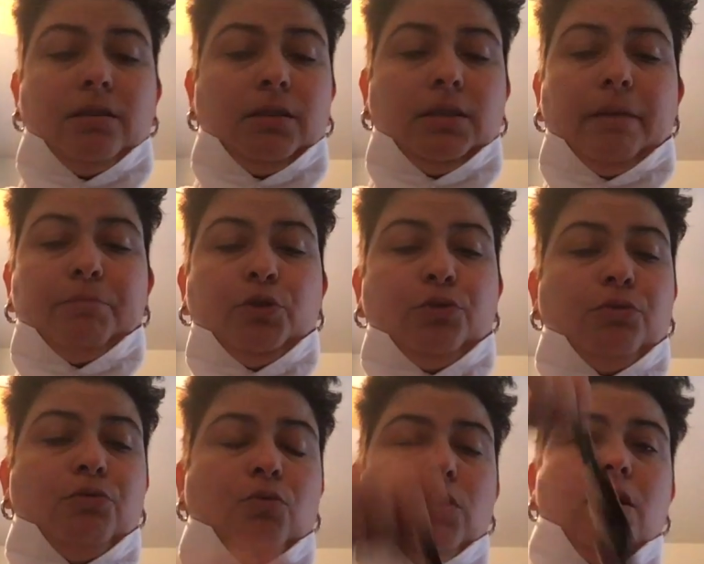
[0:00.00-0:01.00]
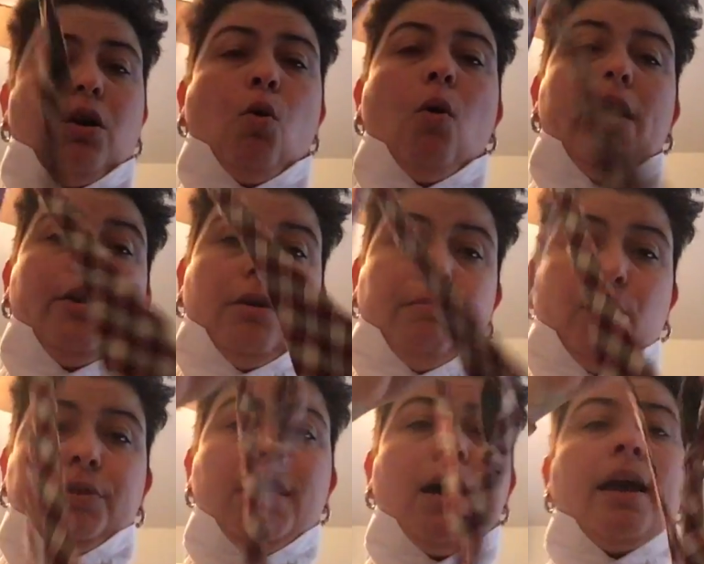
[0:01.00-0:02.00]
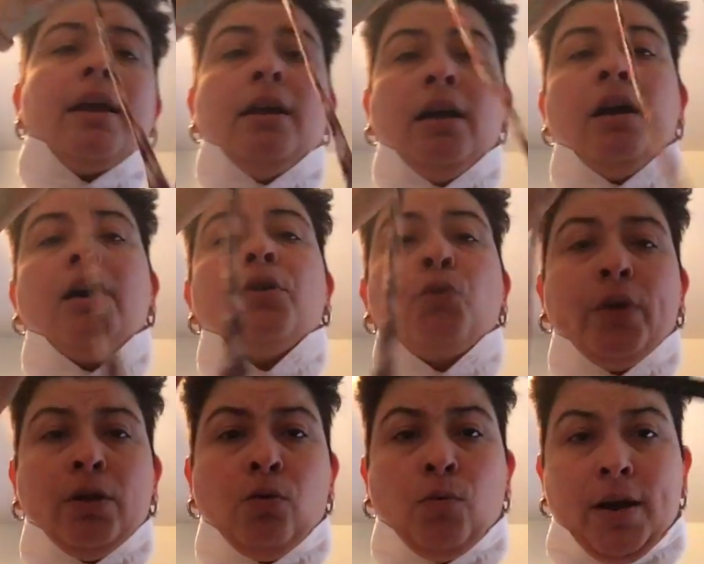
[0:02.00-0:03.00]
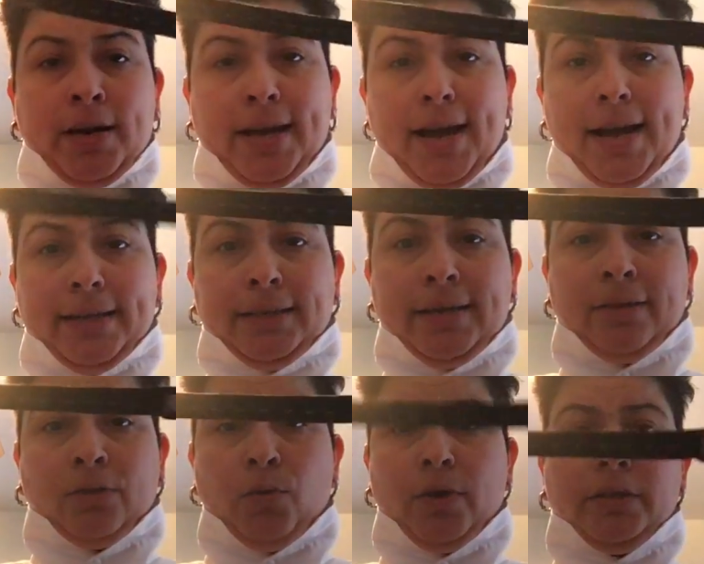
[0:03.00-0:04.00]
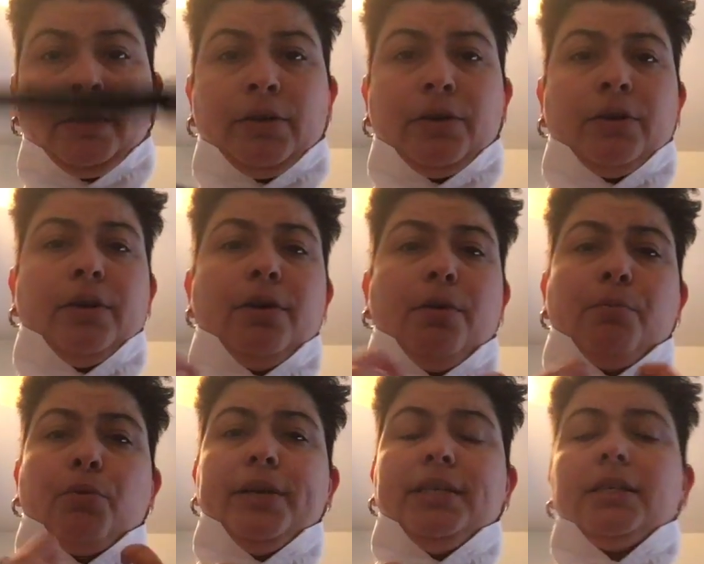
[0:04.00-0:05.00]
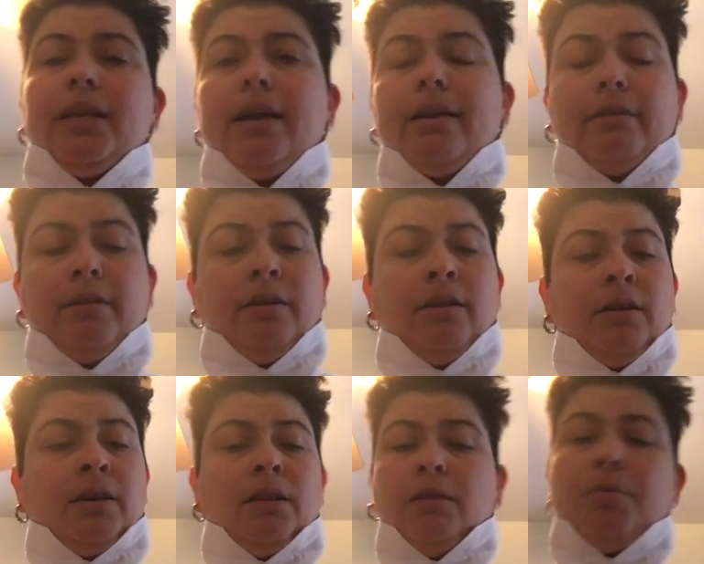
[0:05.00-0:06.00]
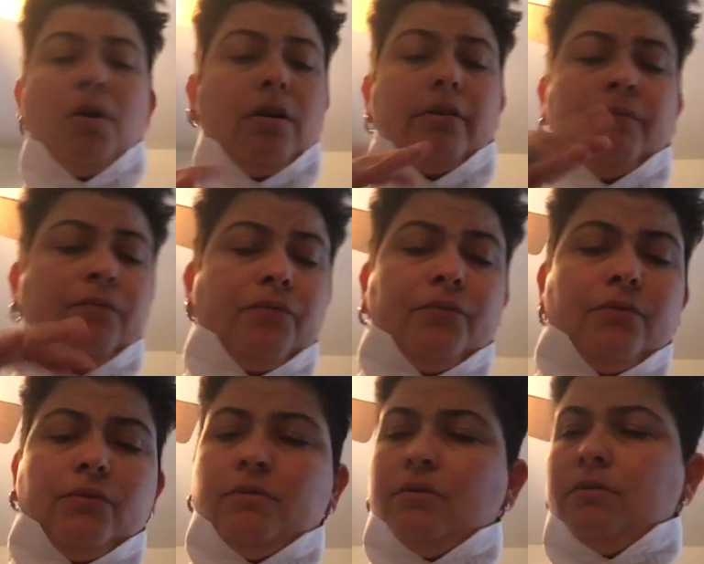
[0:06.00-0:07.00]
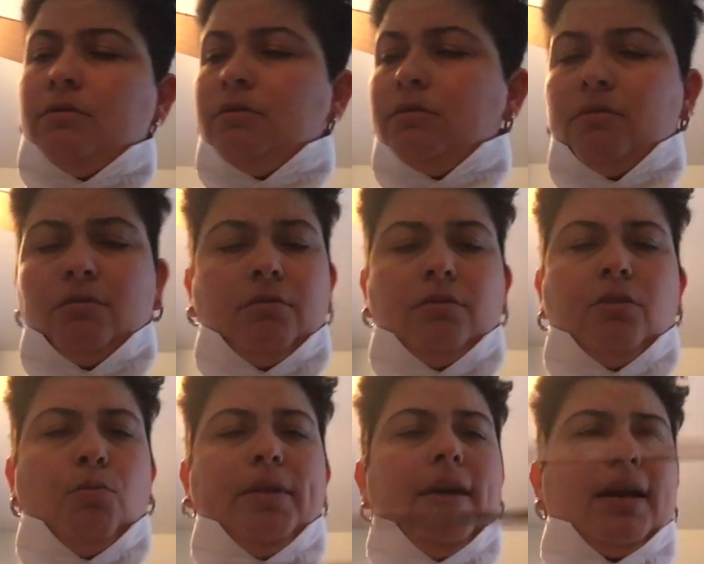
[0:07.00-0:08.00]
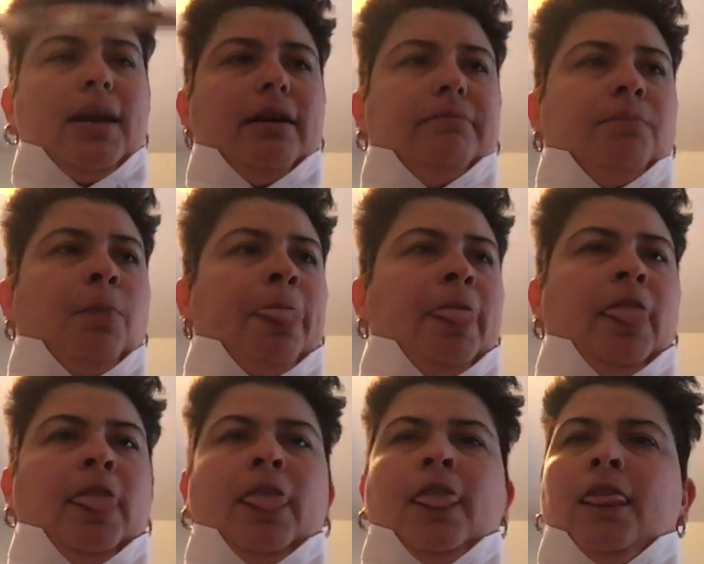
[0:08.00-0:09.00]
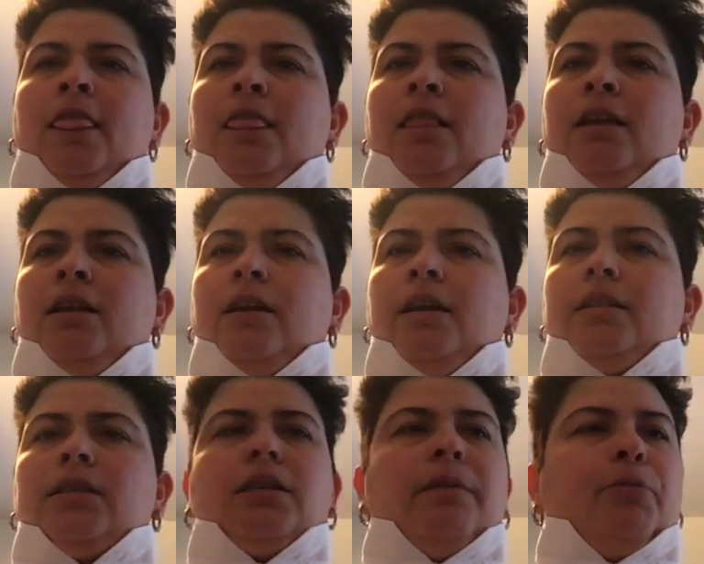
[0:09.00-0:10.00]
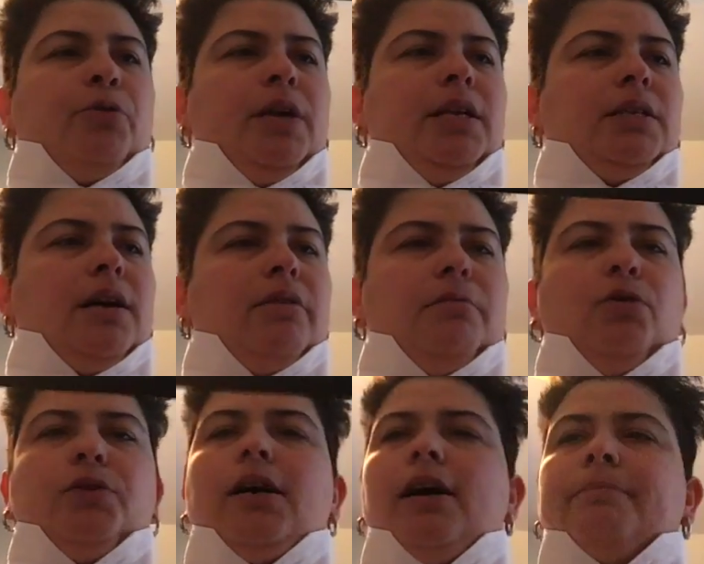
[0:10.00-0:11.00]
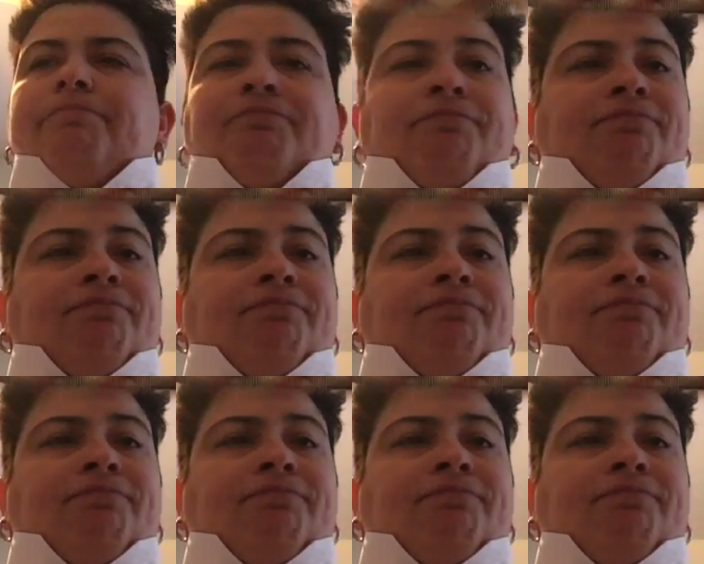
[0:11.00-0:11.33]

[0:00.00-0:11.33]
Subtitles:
Step two, acquire a bow tie, a real one, guys, not the ones that are, you know, preset, clip on. Don't be that guy. And step three is tie the bow tie.